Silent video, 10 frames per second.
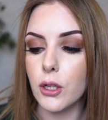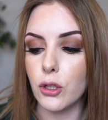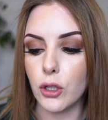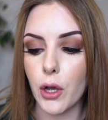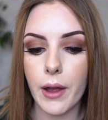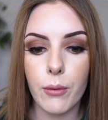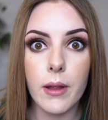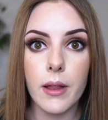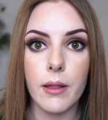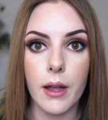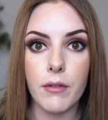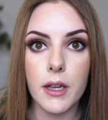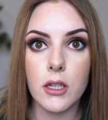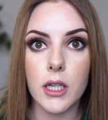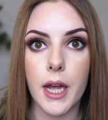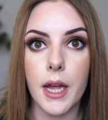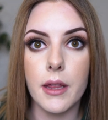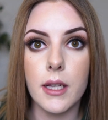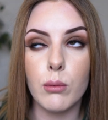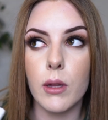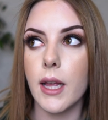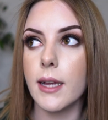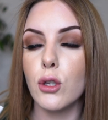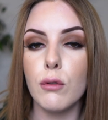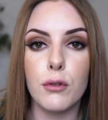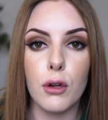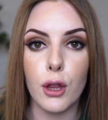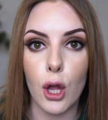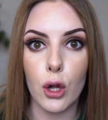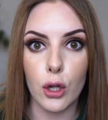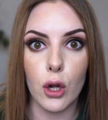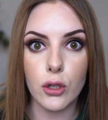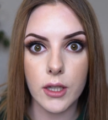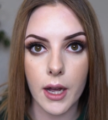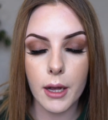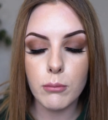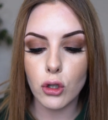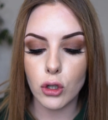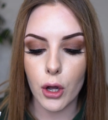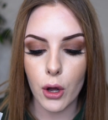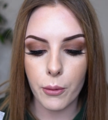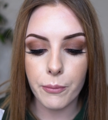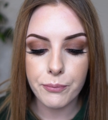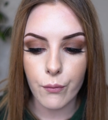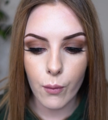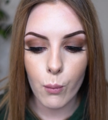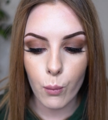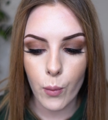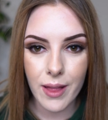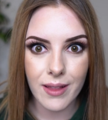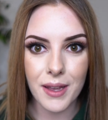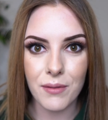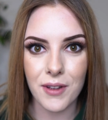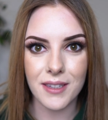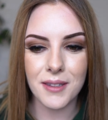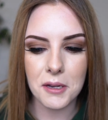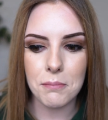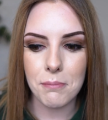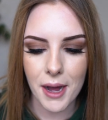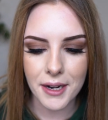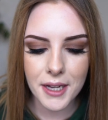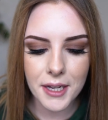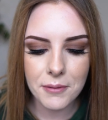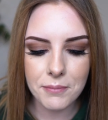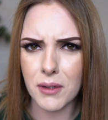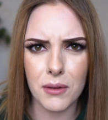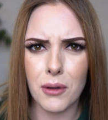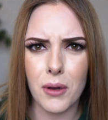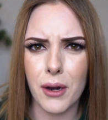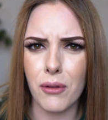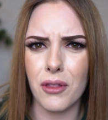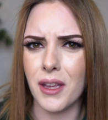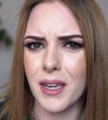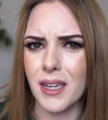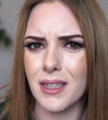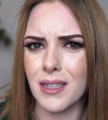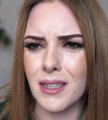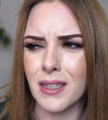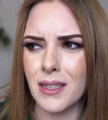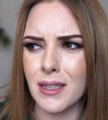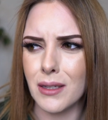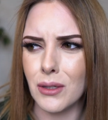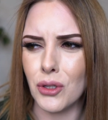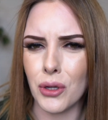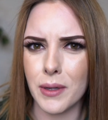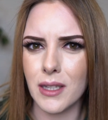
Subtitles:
So I really love it, and this will last you for a long, long time, so well invested money, even though I don't think it's so